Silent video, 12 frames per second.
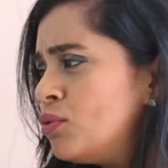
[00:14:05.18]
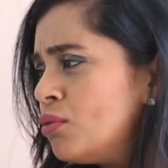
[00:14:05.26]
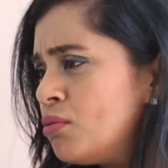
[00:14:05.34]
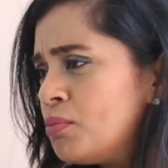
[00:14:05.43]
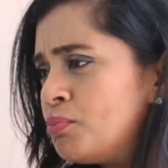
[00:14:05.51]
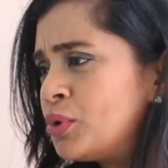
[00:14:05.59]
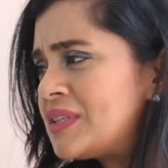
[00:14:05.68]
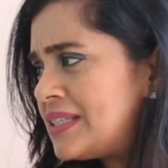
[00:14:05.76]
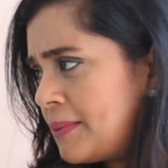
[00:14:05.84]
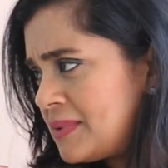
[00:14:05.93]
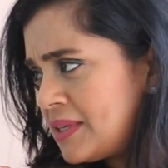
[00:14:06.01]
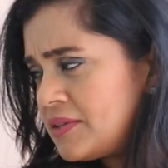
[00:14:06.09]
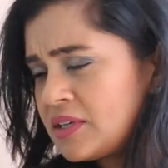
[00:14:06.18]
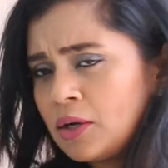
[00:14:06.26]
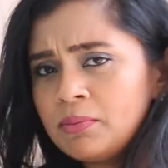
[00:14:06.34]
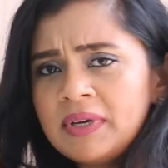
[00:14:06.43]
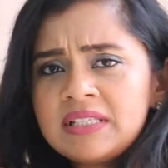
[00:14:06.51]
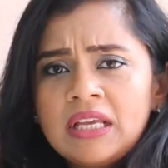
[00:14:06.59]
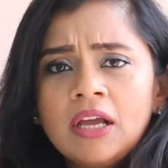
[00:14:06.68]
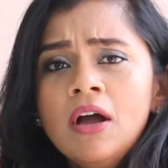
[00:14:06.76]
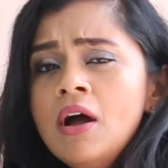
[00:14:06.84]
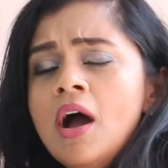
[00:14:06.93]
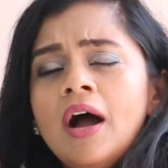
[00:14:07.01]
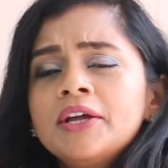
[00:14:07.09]
who puts themselves down by
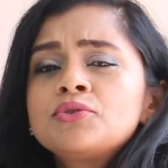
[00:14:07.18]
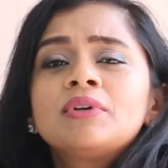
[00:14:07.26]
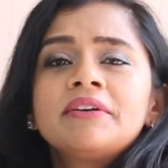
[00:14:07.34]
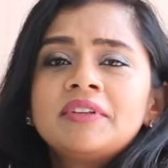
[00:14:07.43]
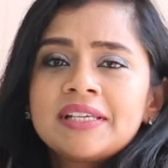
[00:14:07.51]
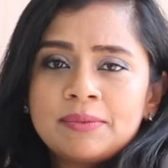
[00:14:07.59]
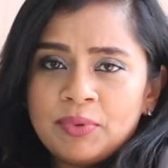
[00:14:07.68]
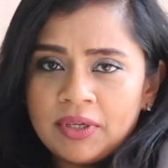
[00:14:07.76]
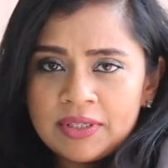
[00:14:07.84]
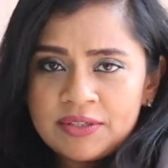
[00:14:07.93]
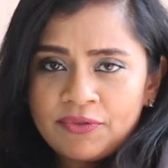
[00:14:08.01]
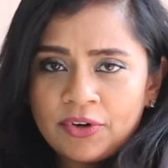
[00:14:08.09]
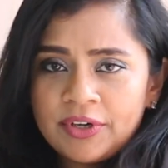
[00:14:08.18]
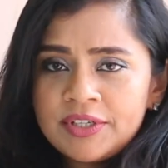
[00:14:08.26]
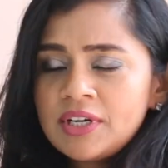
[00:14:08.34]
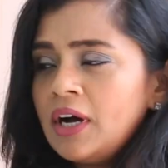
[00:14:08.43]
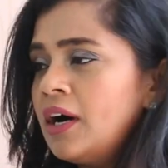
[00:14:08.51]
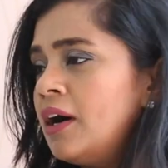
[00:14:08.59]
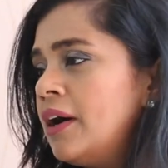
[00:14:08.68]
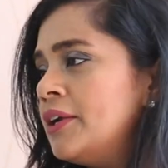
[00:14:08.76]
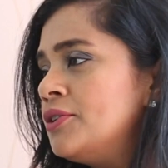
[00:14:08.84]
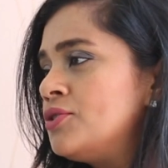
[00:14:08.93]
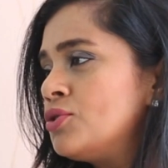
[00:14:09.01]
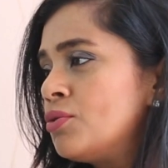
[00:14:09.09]
saying, "I don't have the experience for it.
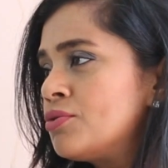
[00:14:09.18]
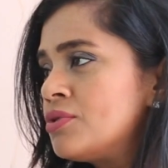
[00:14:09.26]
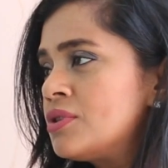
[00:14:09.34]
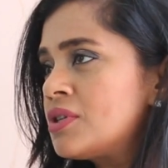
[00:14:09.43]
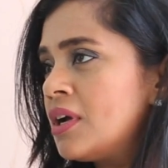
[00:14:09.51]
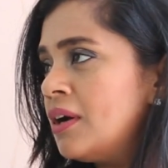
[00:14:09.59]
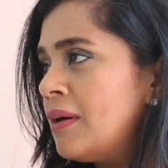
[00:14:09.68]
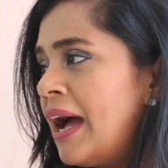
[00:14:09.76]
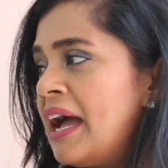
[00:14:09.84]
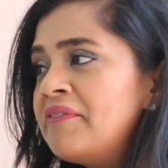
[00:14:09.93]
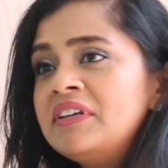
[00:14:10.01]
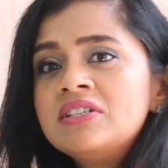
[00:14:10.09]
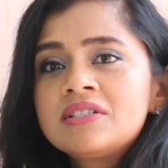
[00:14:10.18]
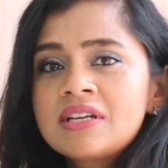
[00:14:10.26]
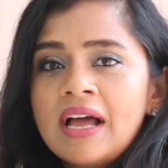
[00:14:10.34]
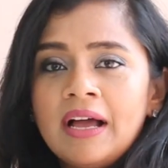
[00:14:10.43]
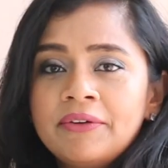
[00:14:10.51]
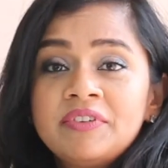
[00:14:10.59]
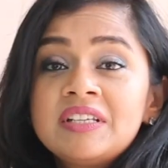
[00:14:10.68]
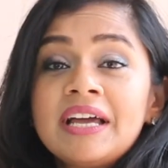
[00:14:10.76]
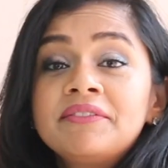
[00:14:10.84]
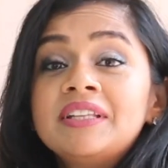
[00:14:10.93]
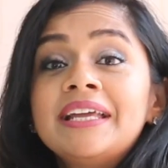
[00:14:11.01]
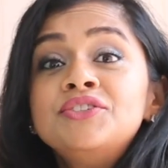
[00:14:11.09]
I don't. I didn't
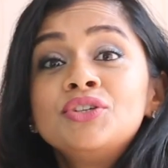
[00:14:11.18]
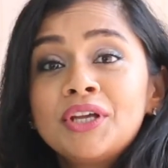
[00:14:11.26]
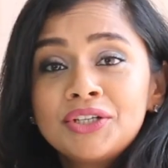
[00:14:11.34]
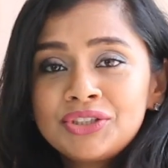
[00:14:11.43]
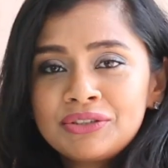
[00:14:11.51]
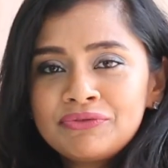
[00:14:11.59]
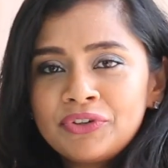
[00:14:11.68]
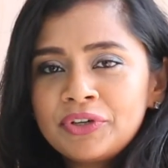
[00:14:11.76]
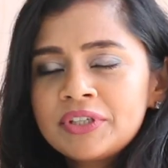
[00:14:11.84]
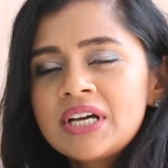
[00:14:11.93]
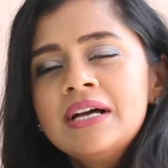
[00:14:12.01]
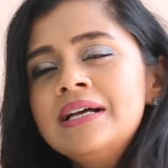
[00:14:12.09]
have the education for it."